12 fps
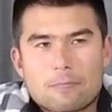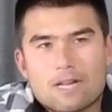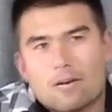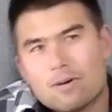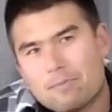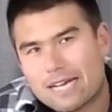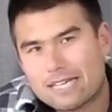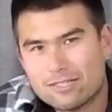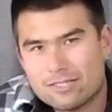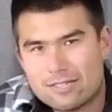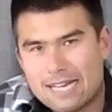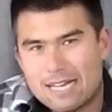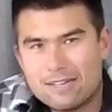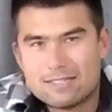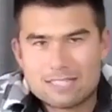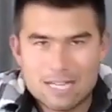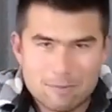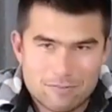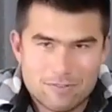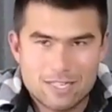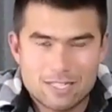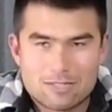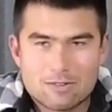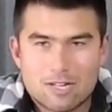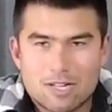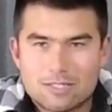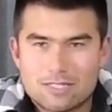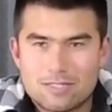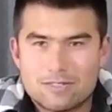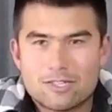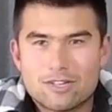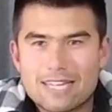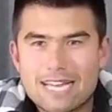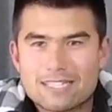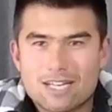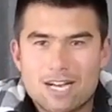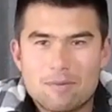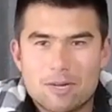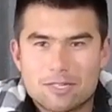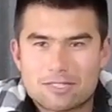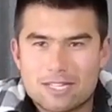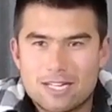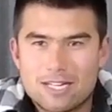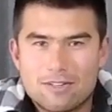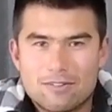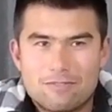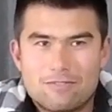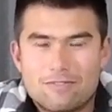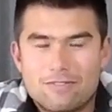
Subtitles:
I went back to Australia and started my fitness quals, and during that time I was kind of